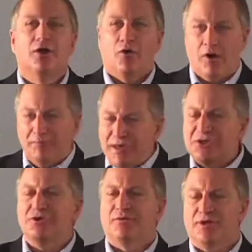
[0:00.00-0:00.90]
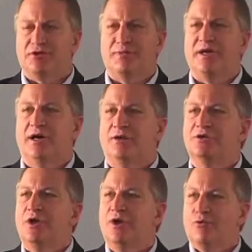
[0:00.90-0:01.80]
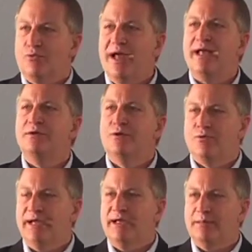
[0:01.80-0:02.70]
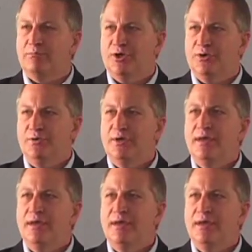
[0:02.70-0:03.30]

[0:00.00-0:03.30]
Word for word: or a mixture of these three colors red, green, and blue.